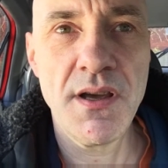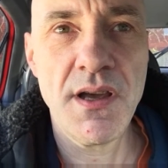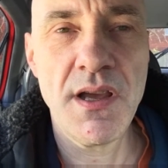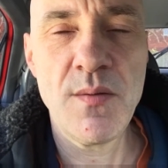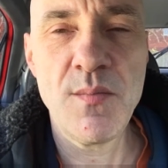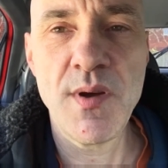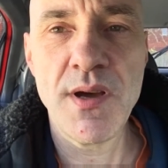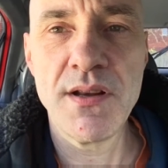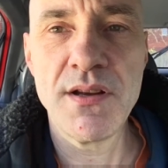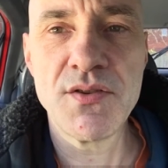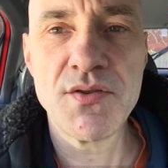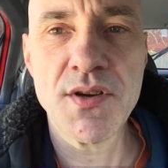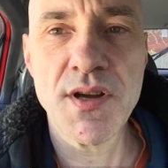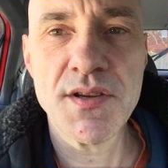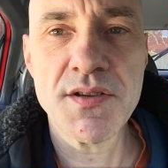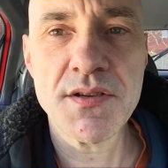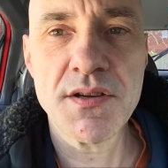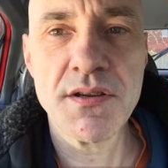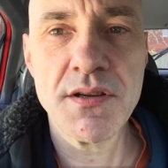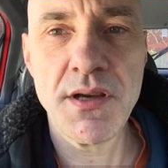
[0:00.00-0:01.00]
email
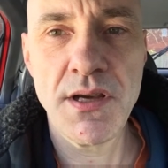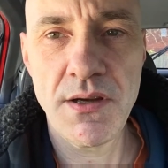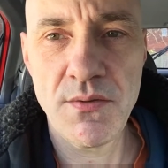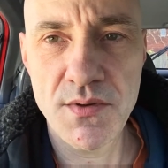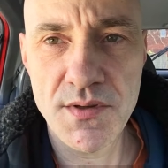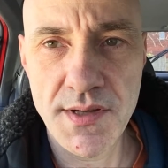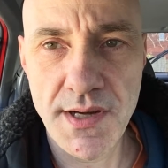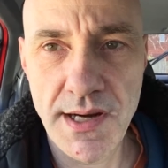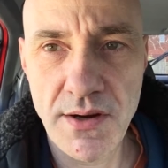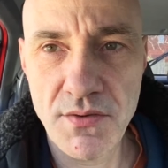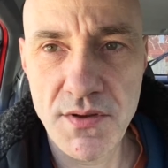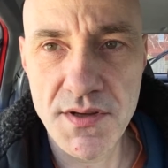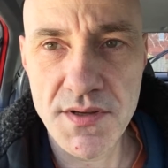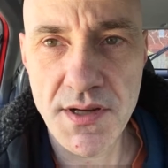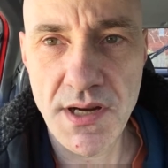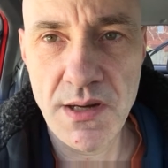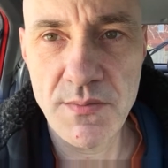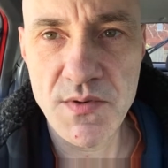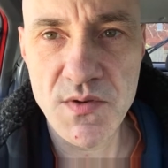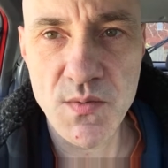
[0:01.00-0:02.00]
address because he was there at the
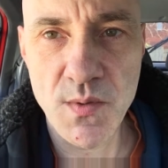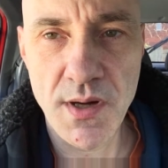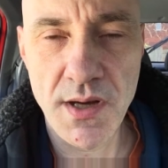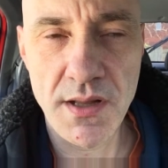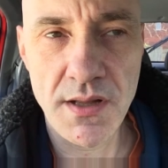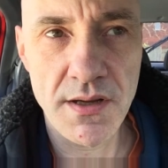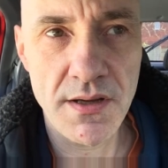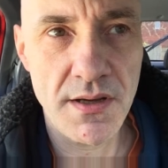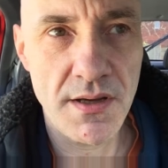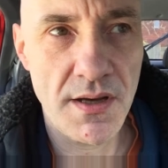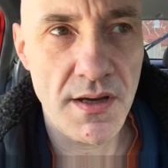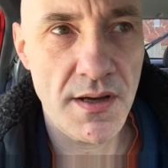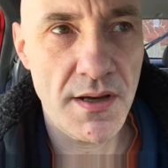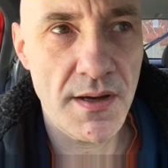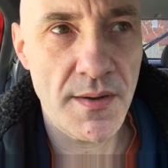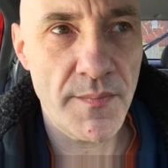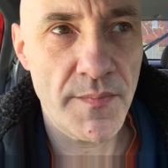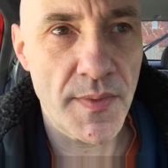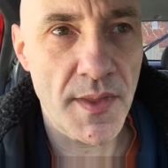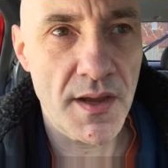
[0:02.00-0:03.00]
time as well,
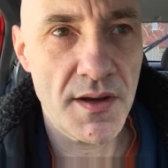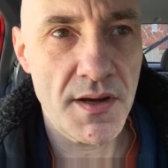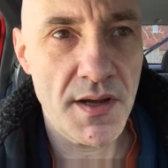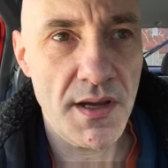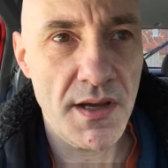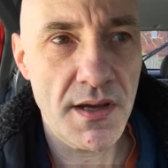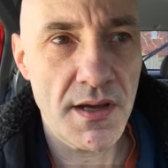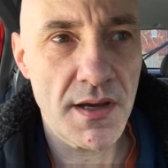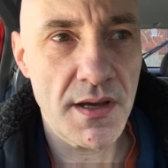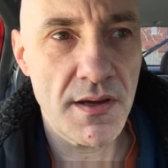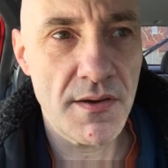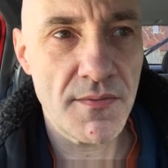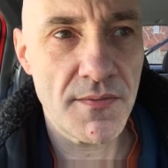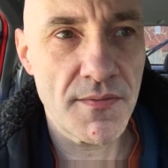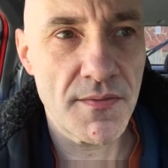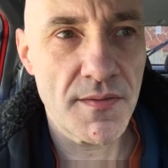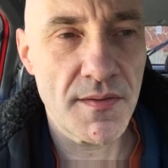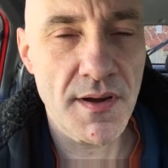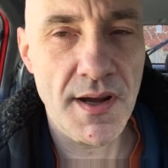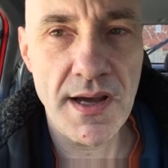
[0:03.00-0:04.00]
and he
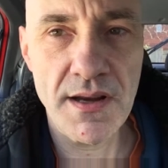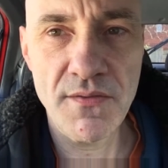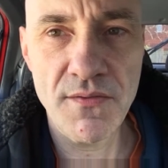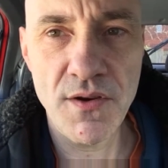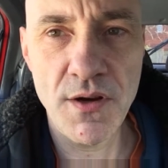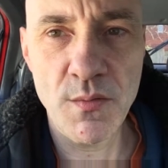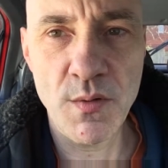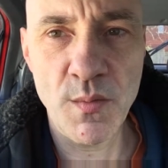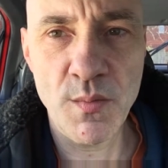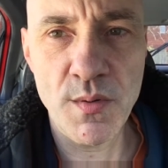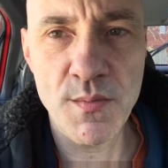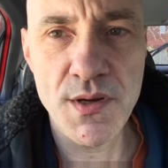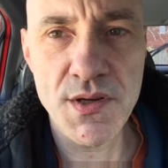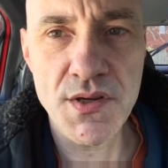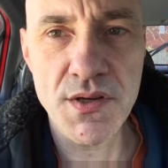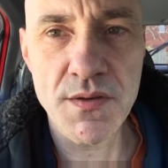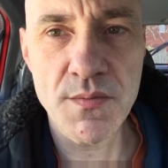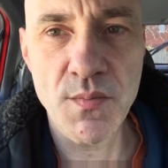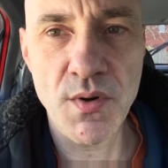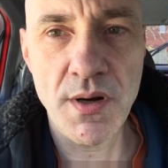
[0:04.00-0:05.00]
gave kind of verbal
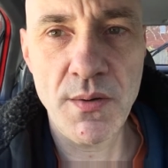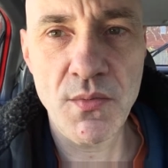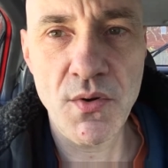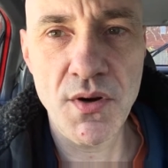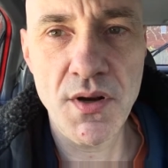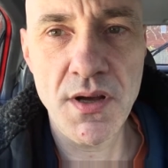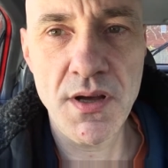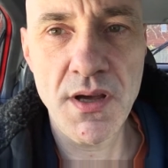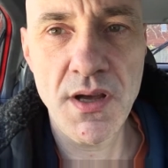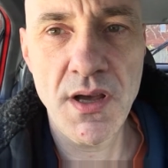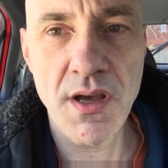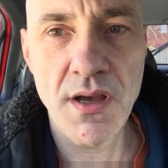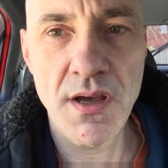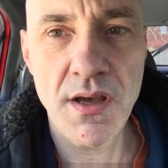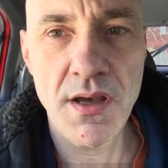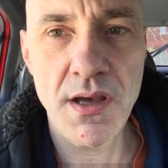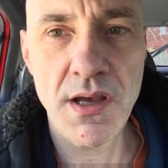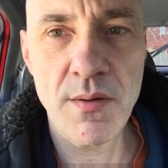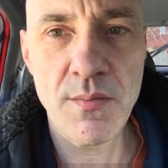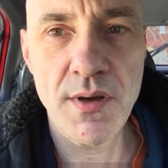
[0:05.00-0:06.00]
permission, but I'm going to
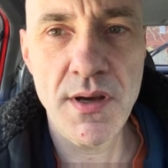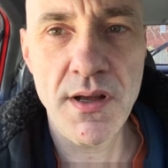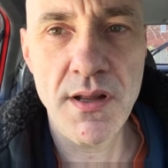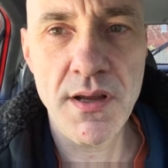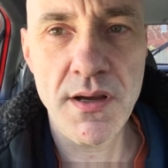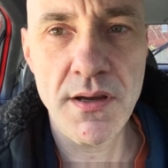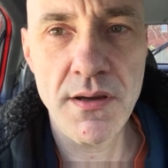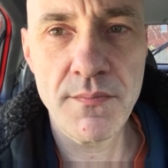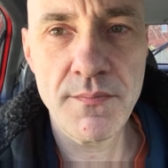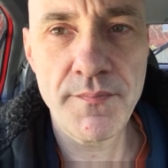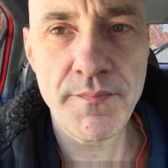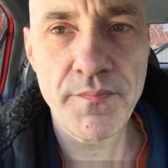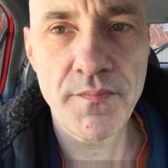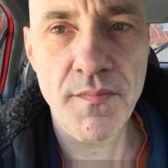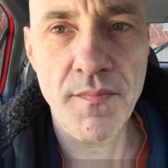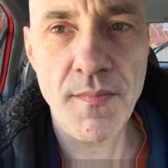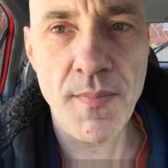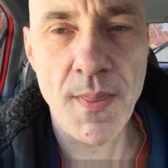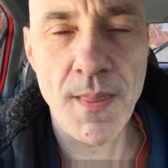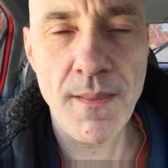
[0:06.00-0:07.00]
email him
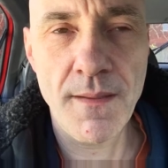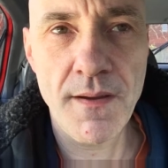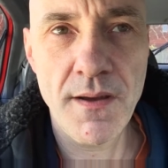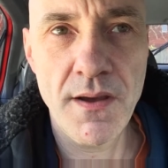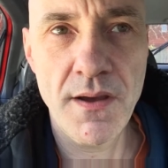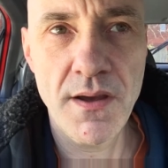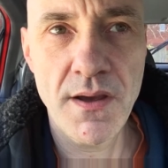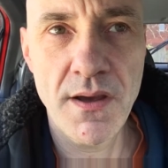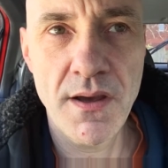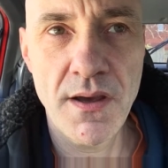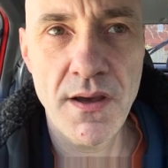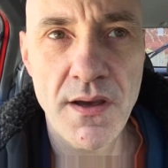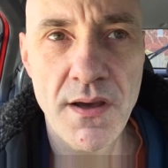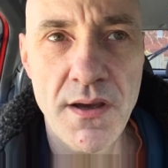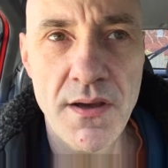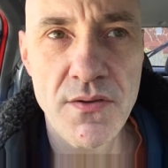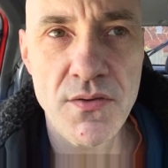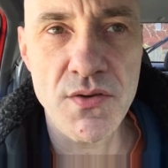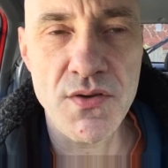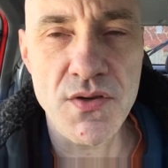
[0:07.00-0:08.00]

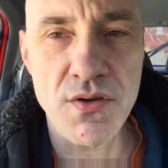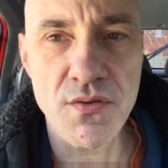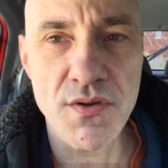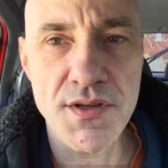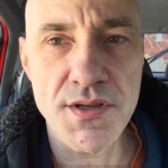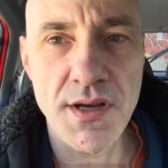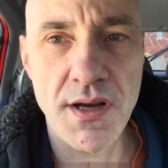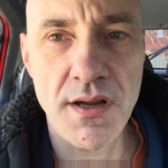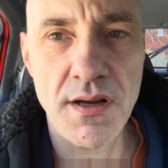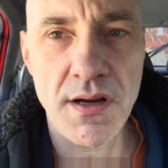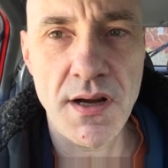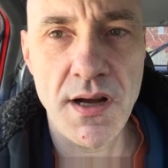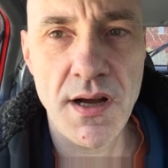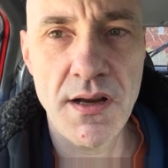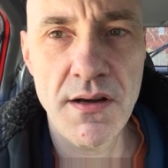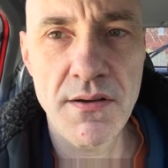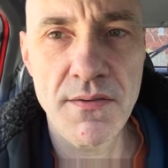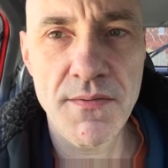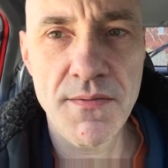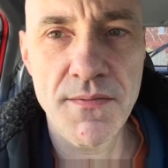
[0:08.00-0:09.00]
just so there's that
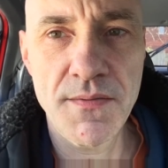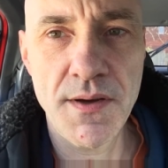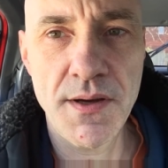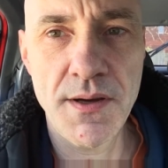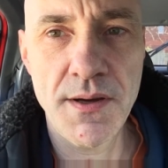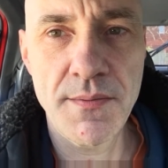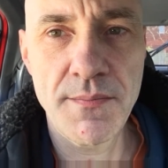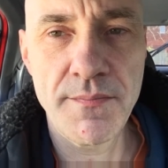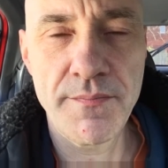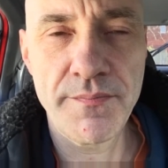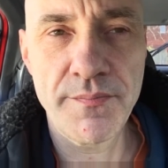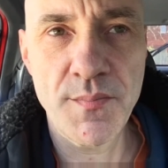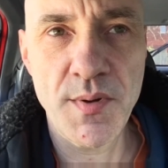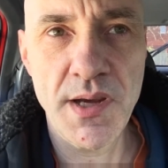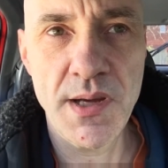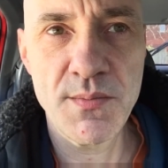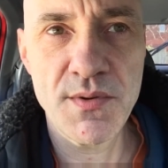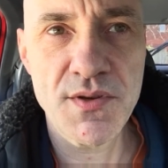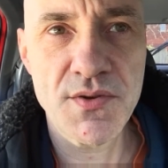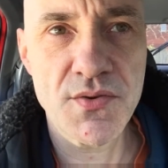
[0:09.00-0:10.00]
kind of
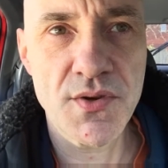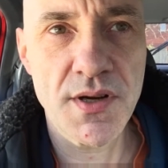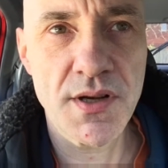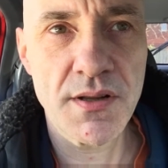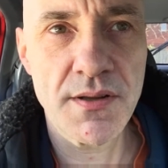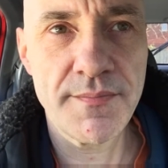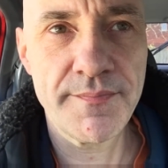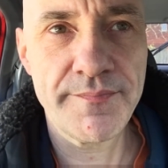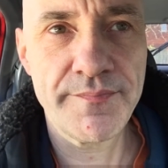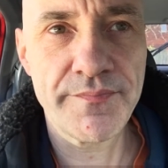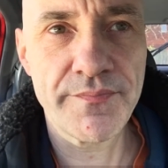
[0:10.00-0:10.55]
paper trail.